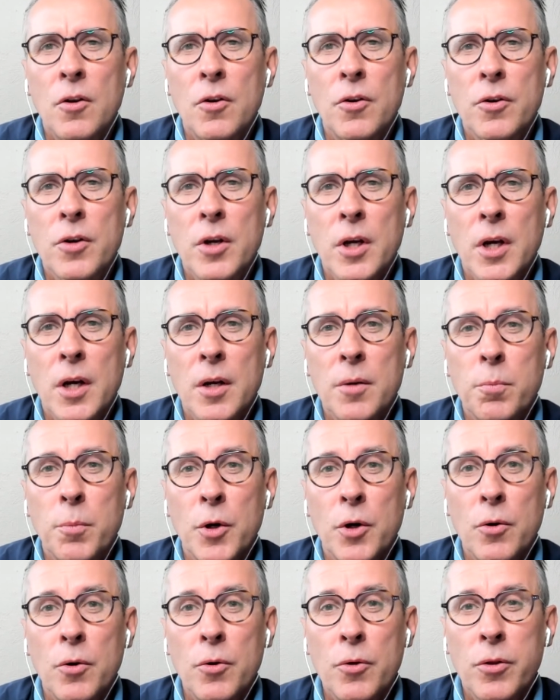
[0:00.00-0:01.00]
looking at
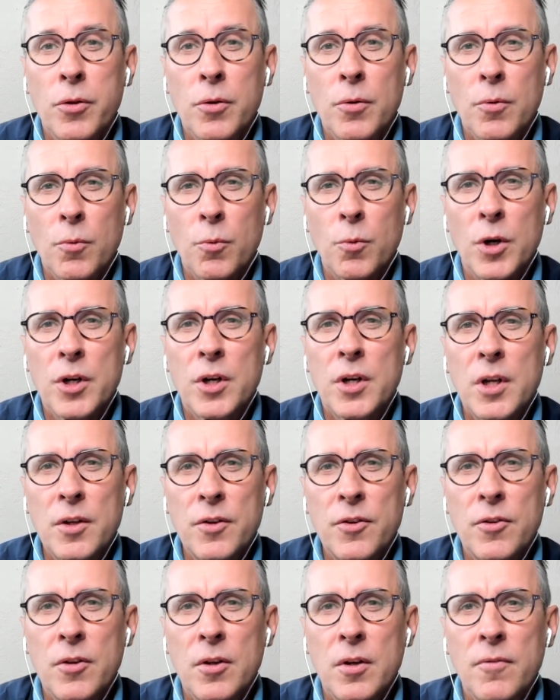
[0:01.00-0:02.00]
both what
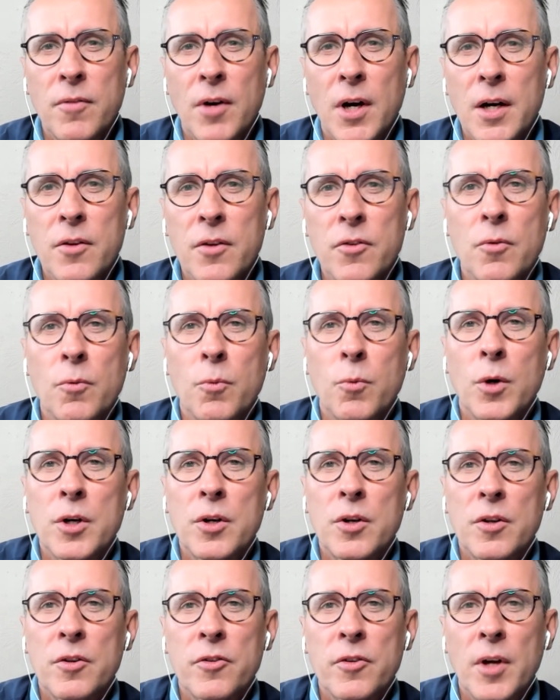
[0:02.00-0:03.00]
is the device,
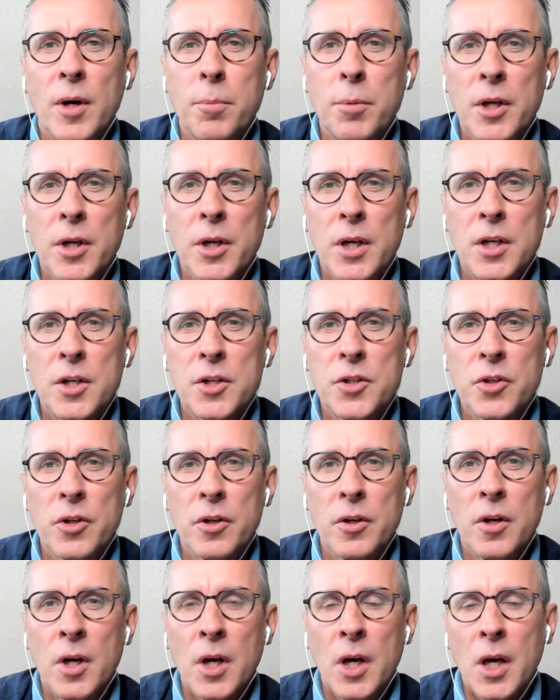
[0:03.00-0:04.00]
what is the
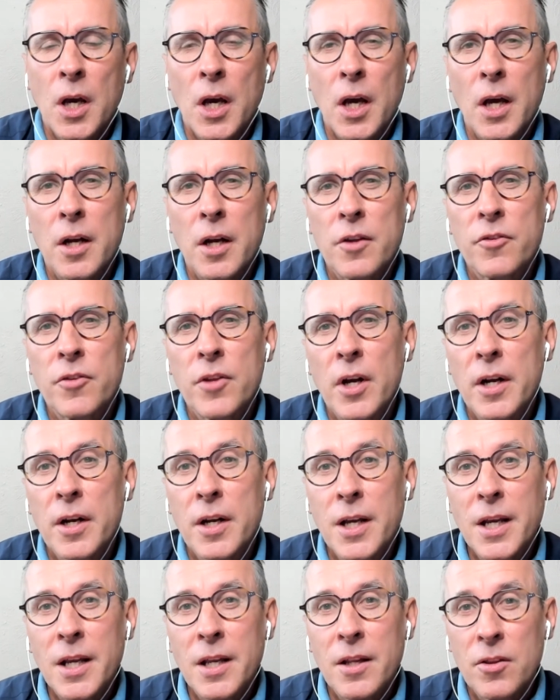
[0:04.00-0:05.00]
application, and is there
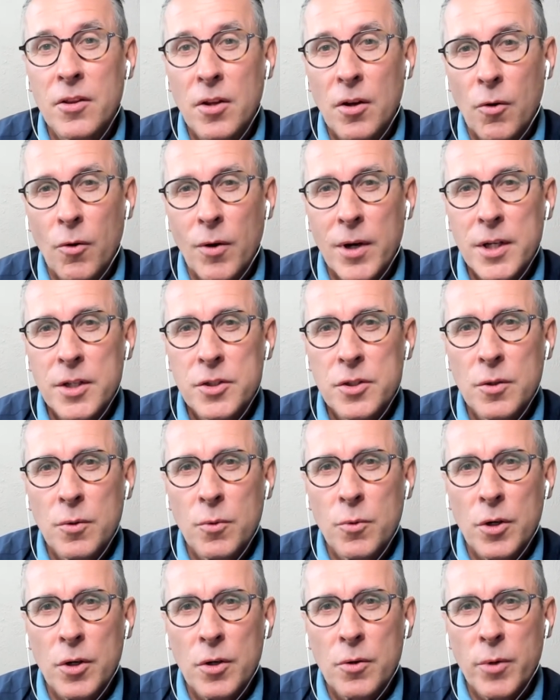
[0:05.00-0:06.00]
any
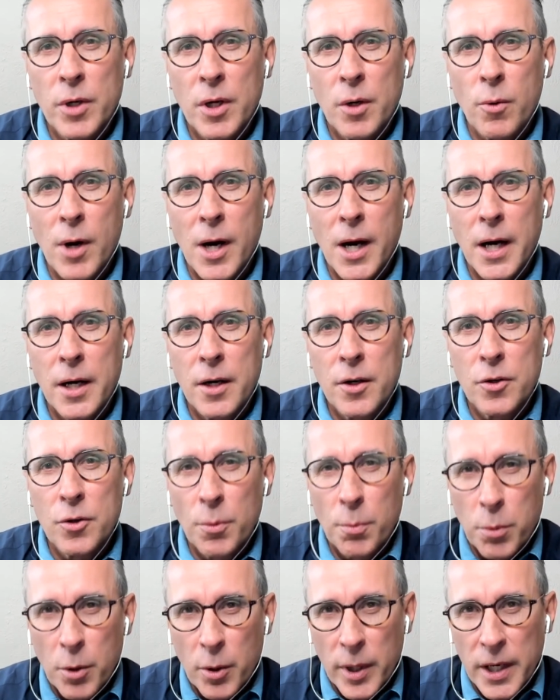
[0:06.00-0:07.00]
integration work required
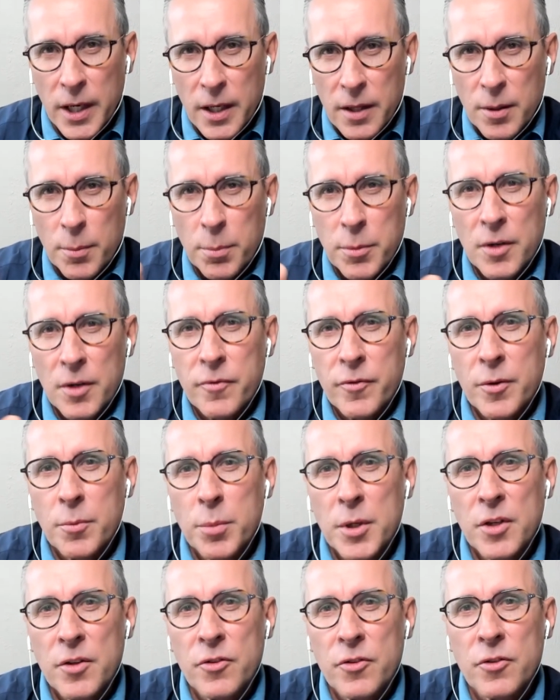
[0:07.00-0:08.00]
to bring the
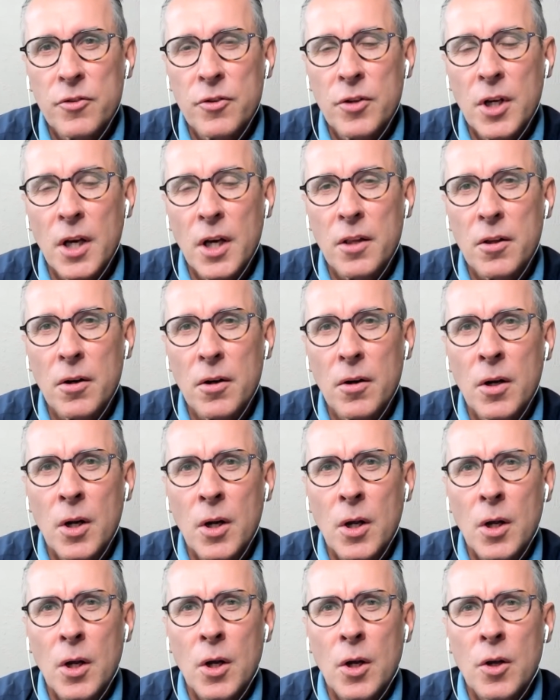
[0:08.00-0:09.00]
different pieces together?
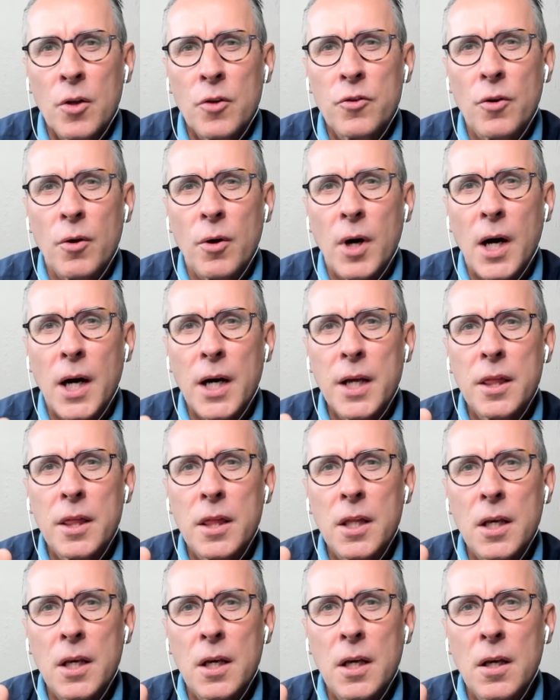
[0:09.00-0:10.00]
So I
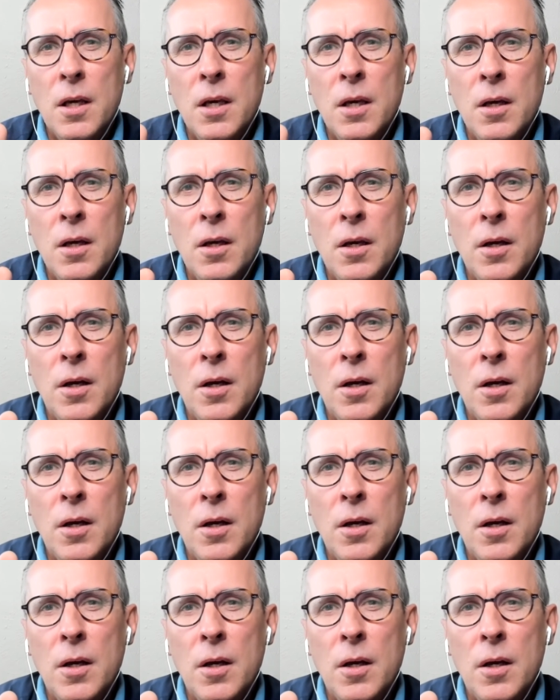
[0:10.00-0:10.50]
think